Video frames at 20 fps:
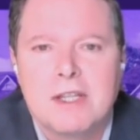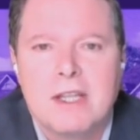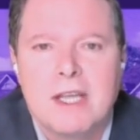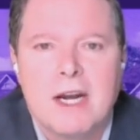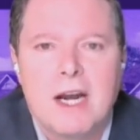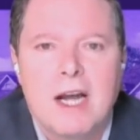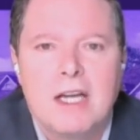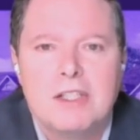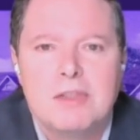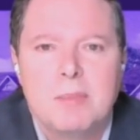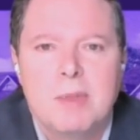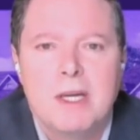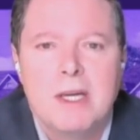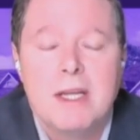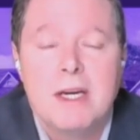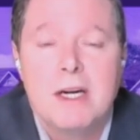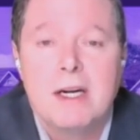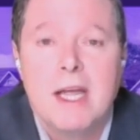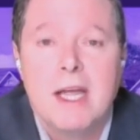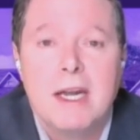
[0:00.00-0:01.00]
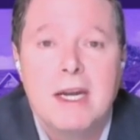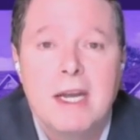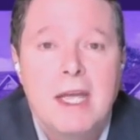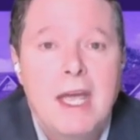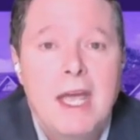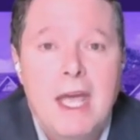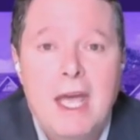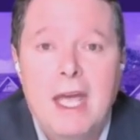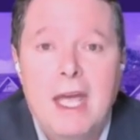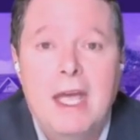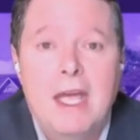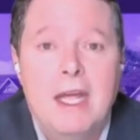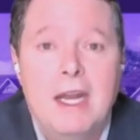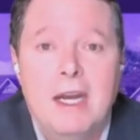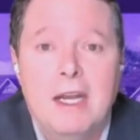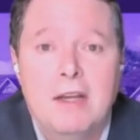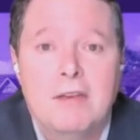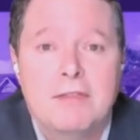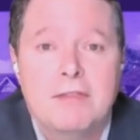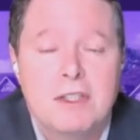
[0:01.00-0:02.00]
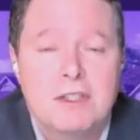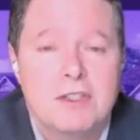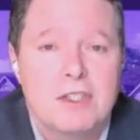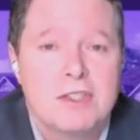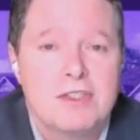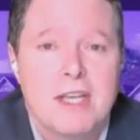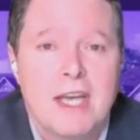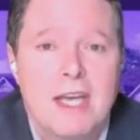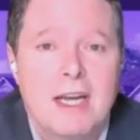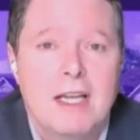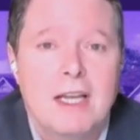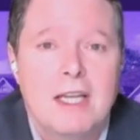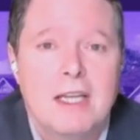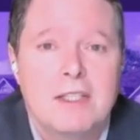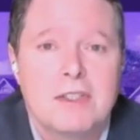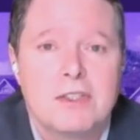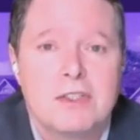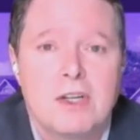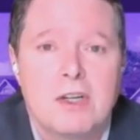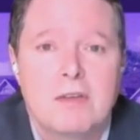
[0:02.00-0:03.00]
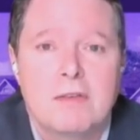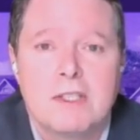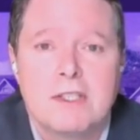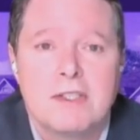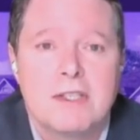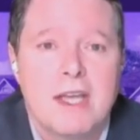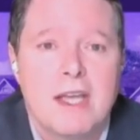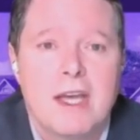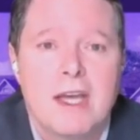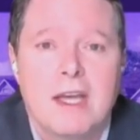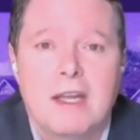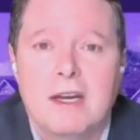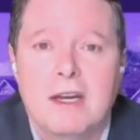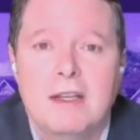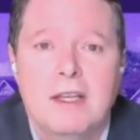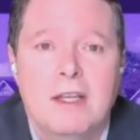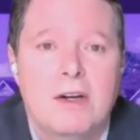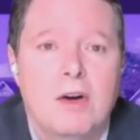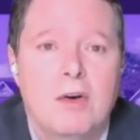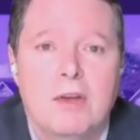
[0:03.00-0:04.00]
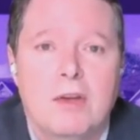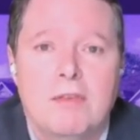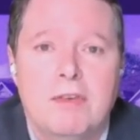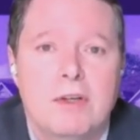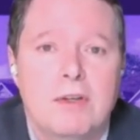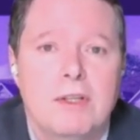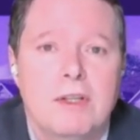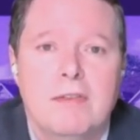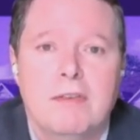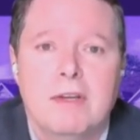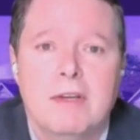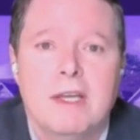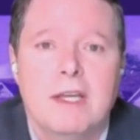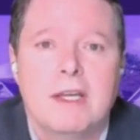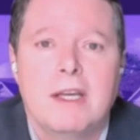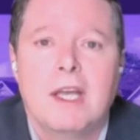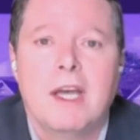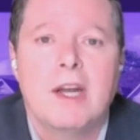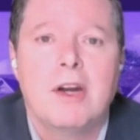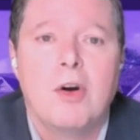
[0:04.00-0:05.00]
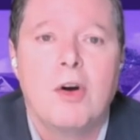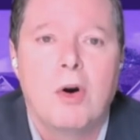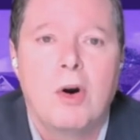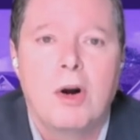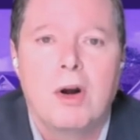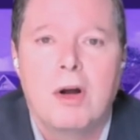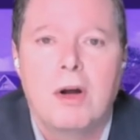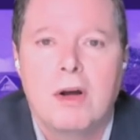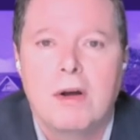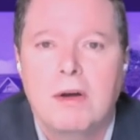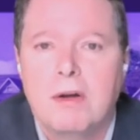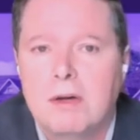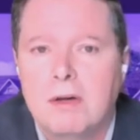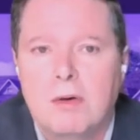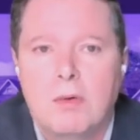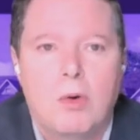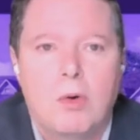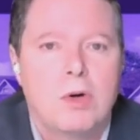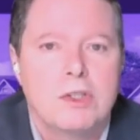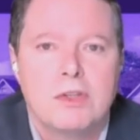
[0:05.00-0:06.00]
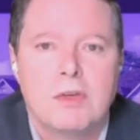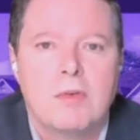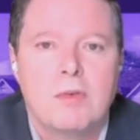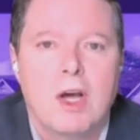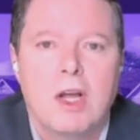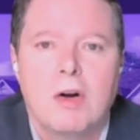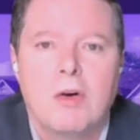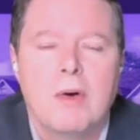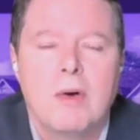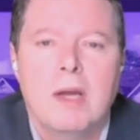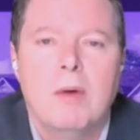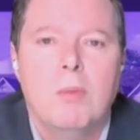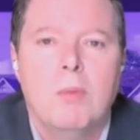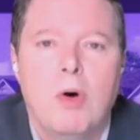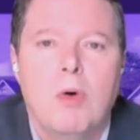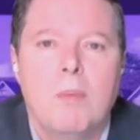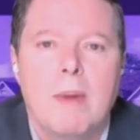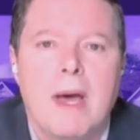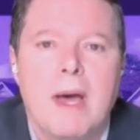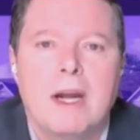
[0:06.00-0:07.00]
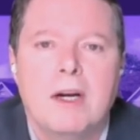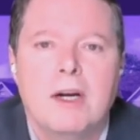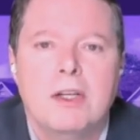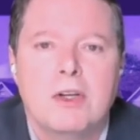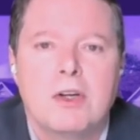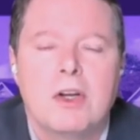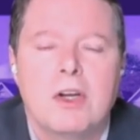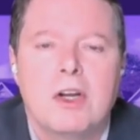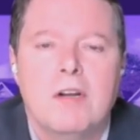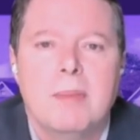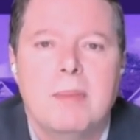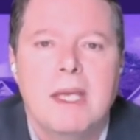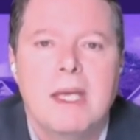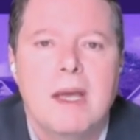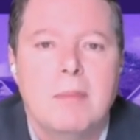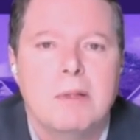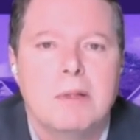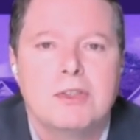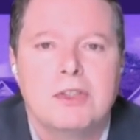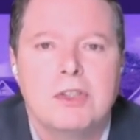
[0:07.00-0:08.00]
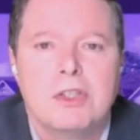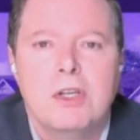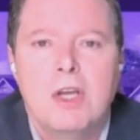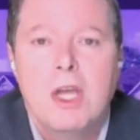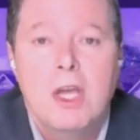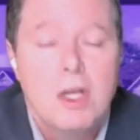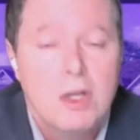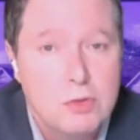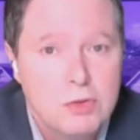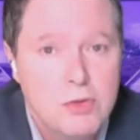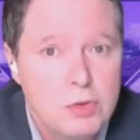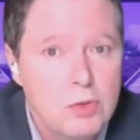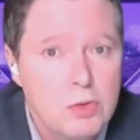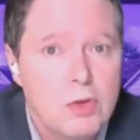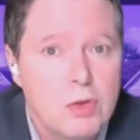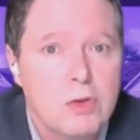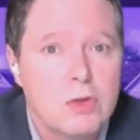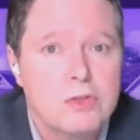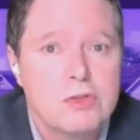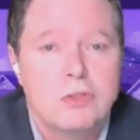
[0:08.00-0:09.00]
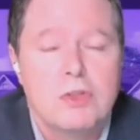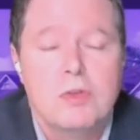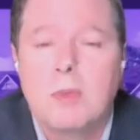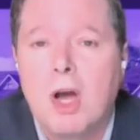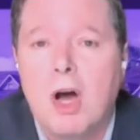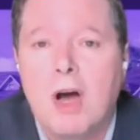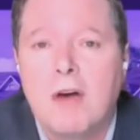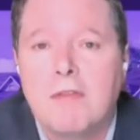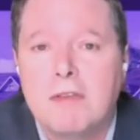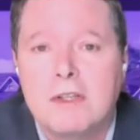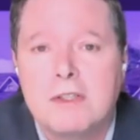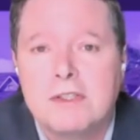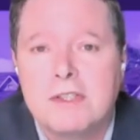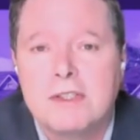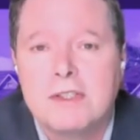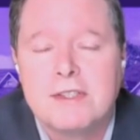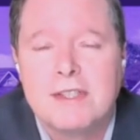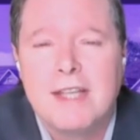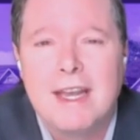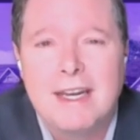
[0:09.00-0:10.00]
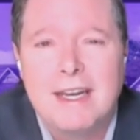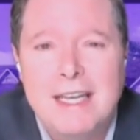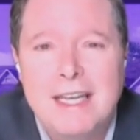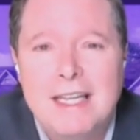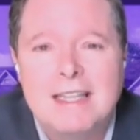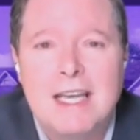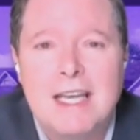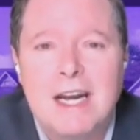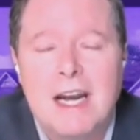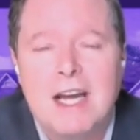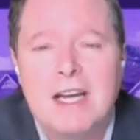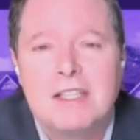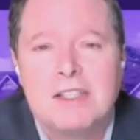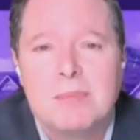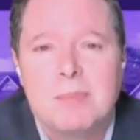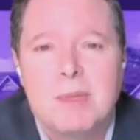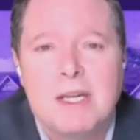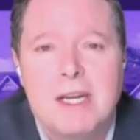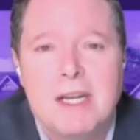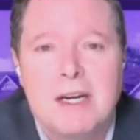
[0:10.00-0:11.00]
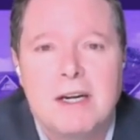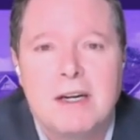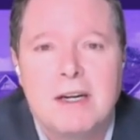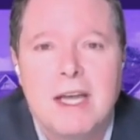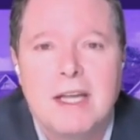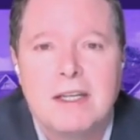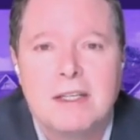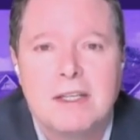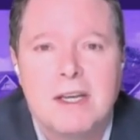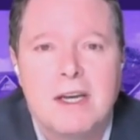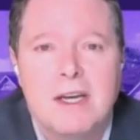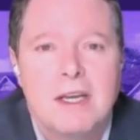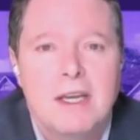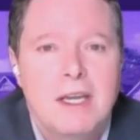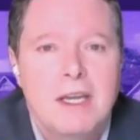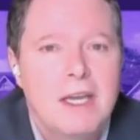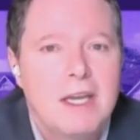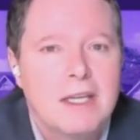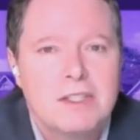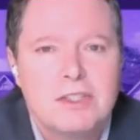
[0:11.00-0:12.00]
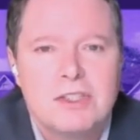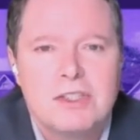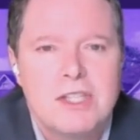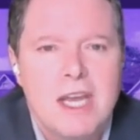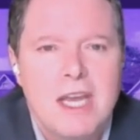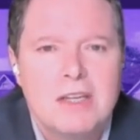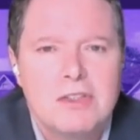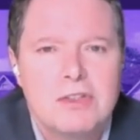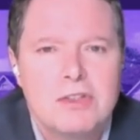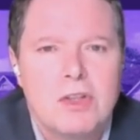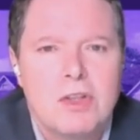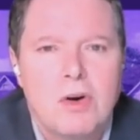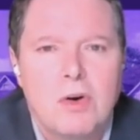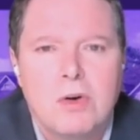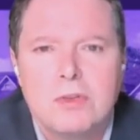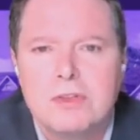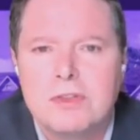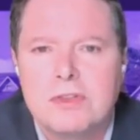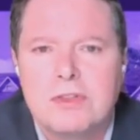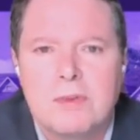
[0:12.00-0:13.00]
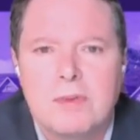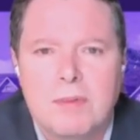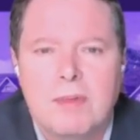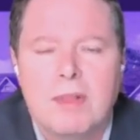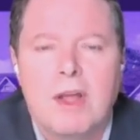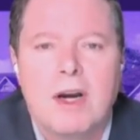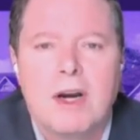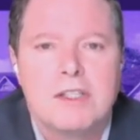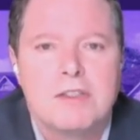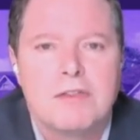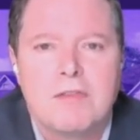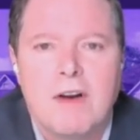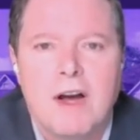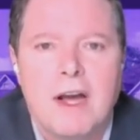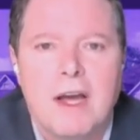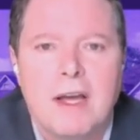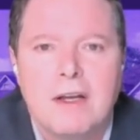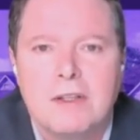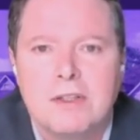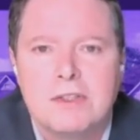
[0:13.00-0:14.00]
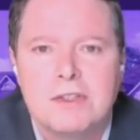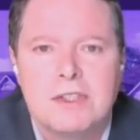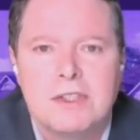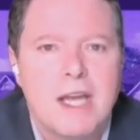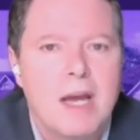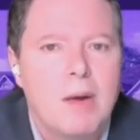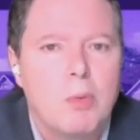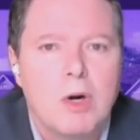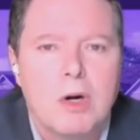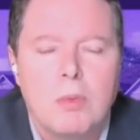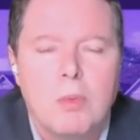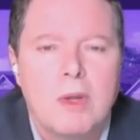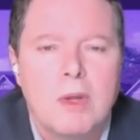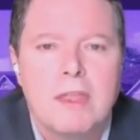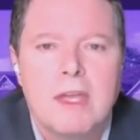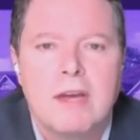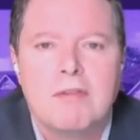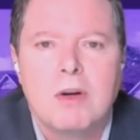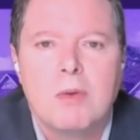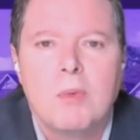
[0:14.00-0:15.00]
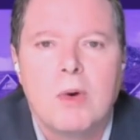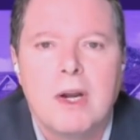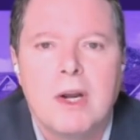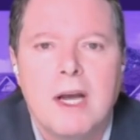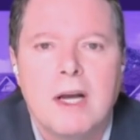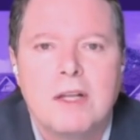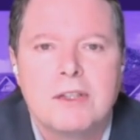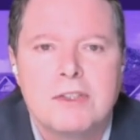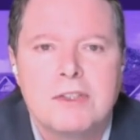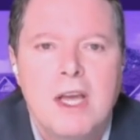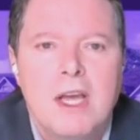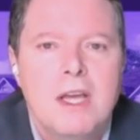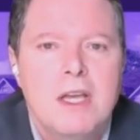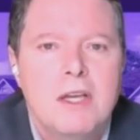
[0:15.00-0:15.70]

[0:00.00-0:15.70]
to that high speed internet. And if there's a satellite service that, you know, if you're living in Kenora or Toronto, it won't matter. You're going to be able to do those Zoom conferences that need that high speed internet, uh, exchange those large files, network with everyone else.